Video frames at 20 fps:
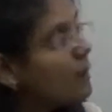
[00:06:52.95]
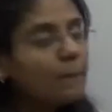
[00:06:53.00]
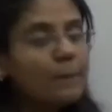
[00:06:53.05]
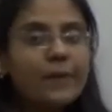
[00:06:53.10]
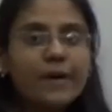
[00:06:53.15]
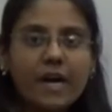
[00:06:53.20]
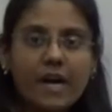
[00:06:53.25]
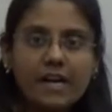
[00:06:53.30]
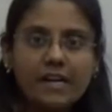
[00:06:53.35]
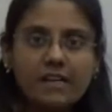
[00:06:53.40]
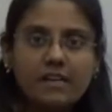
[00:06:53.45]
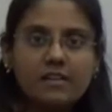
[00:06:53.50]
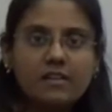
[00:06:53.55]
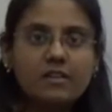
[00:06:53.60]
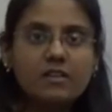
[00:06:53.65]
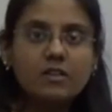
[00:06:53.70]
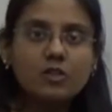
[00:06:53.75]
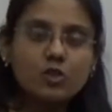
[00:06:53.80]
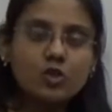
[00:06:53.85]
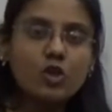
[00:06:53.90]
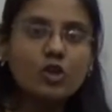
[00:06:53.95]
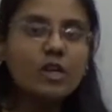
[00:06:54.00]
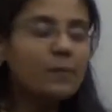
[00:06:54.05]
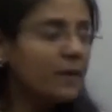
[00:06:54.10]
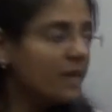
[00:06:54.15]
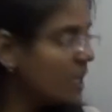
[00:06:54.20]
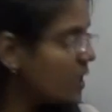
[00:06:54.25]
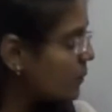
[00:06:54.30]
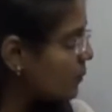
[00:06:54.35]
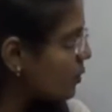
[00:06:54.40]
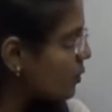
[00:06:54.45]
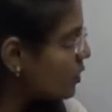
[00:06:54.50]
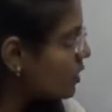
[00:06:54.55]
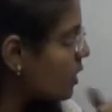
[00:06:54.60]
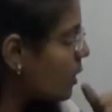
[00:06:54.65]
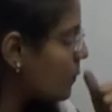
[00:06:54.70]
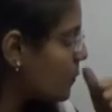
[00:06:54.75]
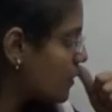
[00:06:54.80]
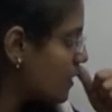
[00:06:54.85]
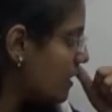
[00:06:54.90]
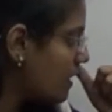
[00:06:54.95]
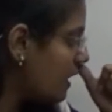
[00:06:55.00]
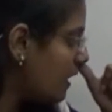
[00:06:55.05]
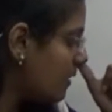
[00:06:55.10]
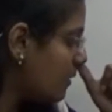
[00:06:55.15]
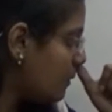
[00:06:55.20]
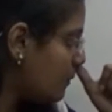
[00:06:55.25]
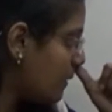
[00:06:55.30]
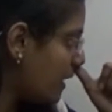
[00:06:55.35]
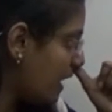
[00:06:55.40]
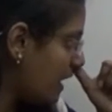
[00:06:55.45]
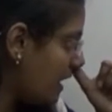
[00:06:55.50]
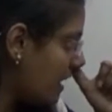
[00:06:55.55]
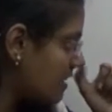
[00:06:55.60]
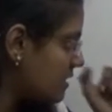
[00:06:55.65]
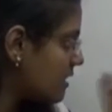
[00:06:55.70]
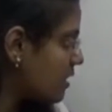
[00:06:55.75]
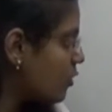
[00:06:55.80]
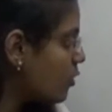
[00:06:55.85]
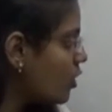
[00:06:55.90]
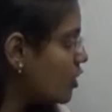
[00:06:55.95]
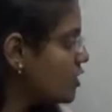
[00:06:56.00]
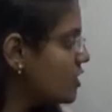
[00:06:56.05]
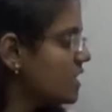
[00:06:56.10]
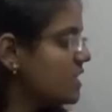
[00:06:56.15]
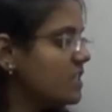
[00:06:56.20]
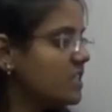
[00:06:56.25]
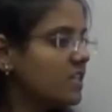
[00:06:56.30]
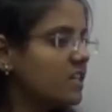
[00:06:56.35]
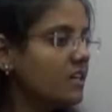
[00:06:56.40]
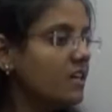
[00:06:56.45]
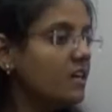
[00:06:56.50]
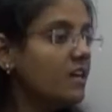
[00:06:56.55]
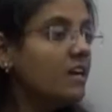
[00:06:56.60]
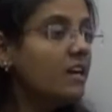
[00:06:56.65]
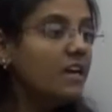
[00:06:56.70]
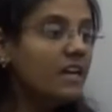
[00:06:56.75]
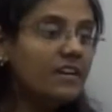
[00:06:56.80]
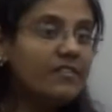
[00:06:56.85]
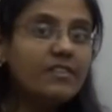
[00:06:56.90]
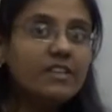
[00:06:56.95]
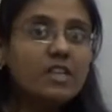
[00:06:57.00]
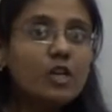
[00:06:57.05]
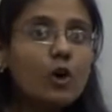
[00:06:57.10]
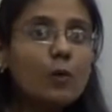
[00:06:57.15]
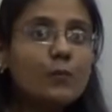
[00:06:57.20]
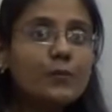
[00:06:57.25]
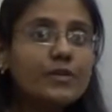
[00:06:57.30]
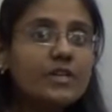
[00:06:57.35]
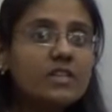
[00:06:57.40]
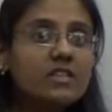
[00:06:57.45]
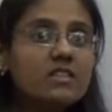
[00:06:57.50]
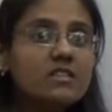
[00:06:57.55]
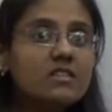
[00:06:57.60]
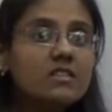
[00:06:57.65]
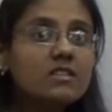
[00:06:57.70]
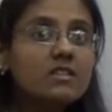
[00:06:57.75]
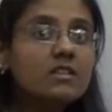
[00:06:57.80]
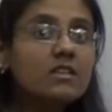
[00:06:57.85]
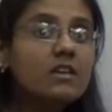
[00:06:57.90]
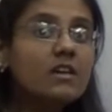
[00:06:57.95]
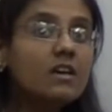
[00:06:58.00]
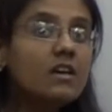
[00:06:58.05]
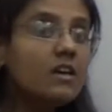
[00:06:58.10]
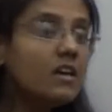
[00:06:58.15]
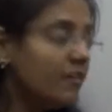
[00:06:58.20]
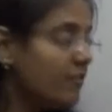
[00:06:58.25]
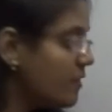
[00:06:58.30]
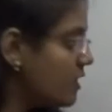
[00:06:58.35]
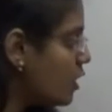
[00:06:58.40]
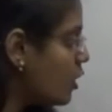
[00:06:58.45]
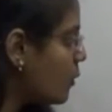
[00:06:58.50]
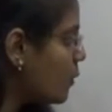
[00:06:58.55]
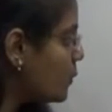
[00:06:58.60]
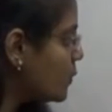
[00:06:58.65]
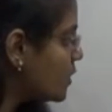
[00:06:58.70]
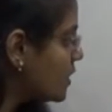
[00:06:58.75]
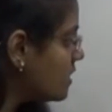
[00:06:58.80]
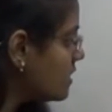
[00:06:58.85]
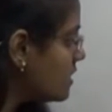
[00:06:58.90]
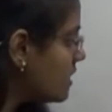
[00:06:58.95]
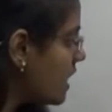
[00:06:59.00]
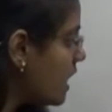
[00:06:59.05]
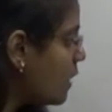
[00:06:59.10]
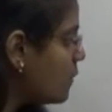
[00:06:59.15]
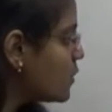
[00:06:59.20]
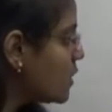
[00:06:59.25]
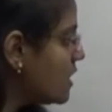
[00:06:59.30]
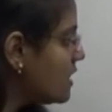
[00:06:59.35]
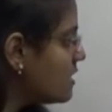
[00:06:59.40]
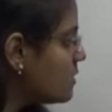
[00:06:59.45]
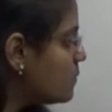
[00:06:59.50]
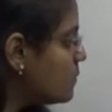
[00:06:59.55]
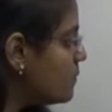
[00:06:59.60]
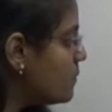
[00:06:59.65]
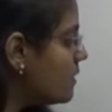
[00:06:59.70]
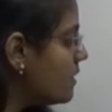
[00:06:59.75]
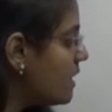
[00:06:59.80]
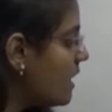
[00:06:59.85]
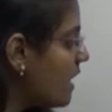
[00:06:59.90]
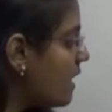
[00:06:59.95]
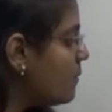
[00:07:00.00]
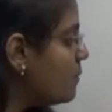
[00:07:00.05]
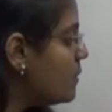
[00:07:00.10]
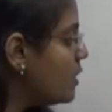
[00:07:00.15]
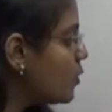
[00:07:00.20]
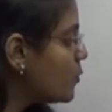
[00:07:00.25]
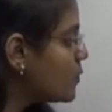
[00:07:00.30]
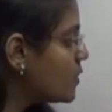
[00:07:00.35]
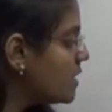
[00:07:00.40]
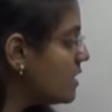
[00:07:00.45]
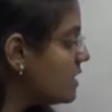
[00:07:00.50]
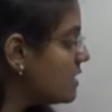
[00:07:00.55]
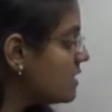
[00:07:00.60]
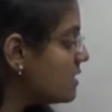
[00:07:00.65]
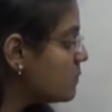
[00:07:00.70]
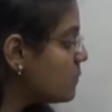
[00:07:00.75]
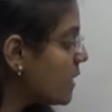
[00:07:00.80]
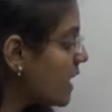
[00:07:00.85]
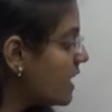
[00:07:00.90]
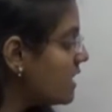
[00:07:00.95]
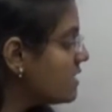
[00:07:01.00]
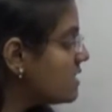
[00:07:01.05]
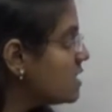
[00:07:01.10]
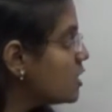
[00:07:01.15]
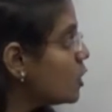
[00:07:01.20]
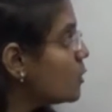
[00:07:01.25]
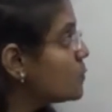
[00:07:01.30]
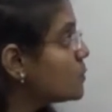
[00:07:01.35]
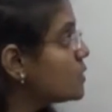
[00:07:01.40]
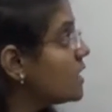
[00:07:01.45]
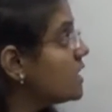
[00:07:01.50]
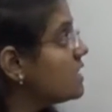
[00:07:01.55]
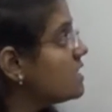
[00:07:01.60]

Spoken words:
bright. So depending upon the option, my answer go on changing. If in the options, A option is A, B option is bright, C option